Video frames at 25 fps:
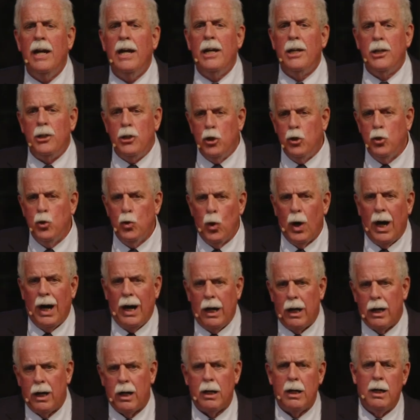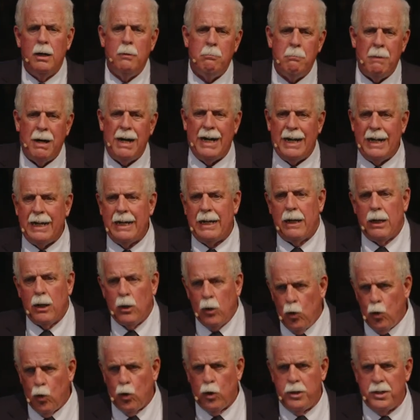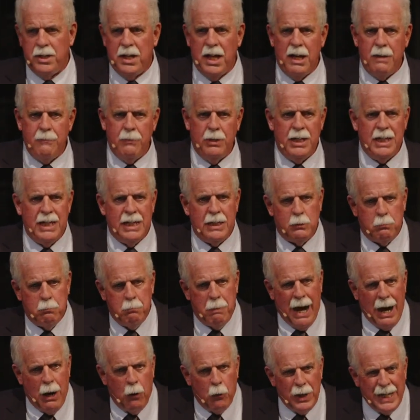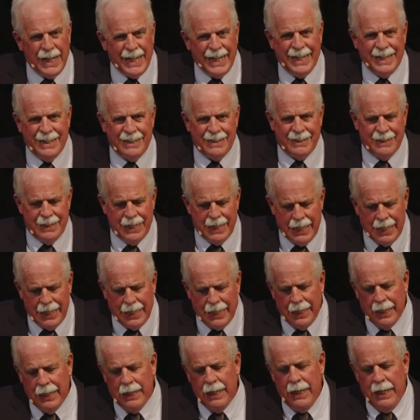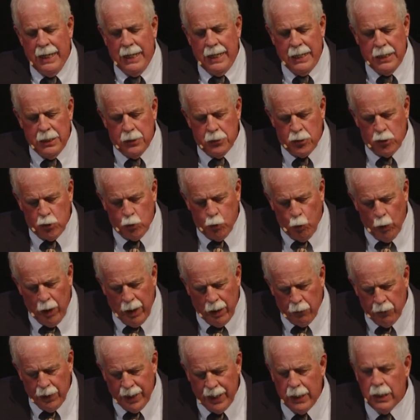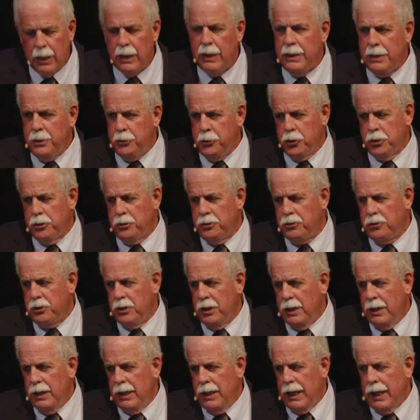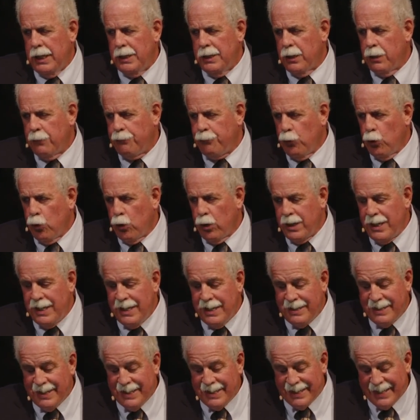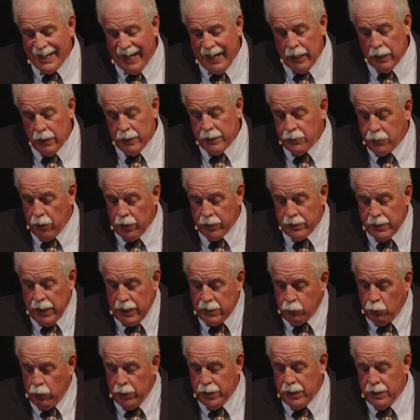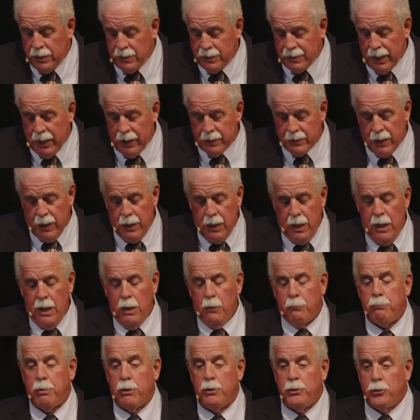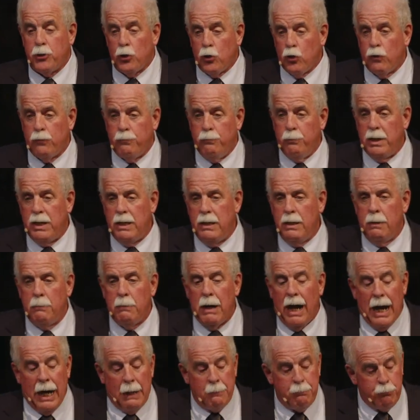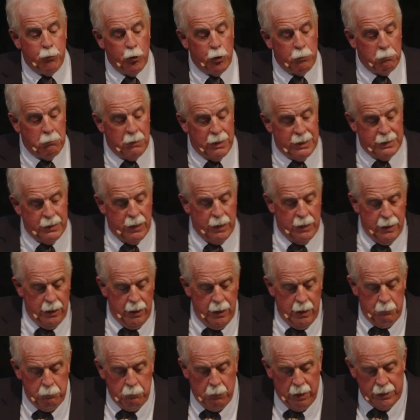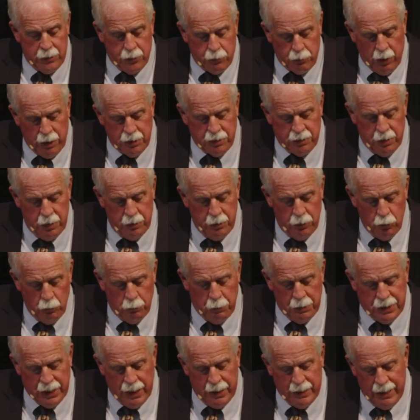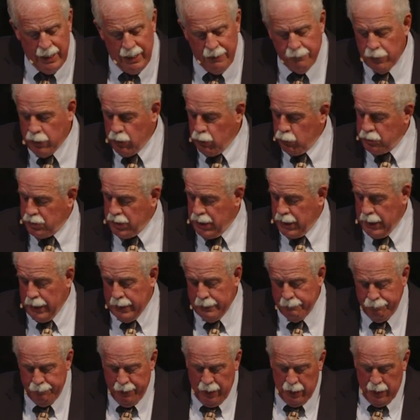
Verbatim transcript: you are my Lord. David is bowing his knee, he is swearing allegiance, and therefore he is entirely trusting. That's why he says, Preserve me, I put my, my trust in you. But then David goes on